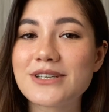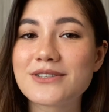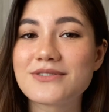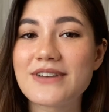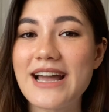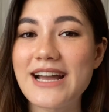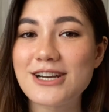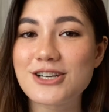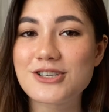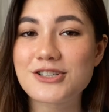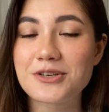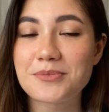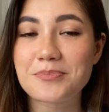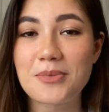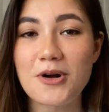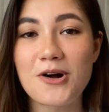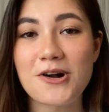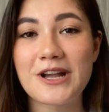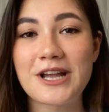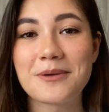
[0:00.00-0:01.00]
of extra
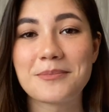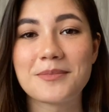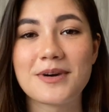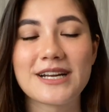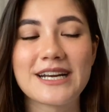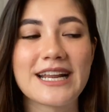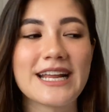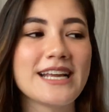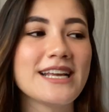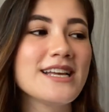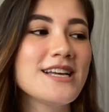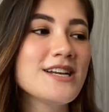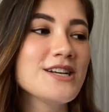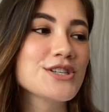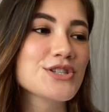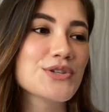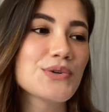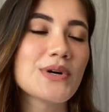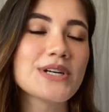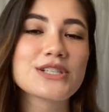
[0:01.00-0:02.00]
pocket money.
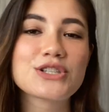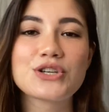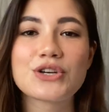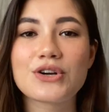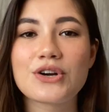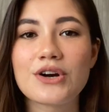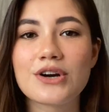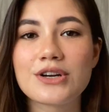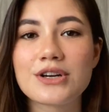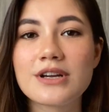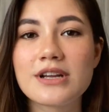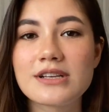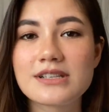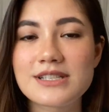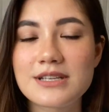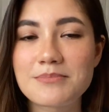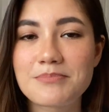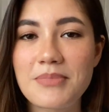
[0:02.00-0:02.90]
So I took on some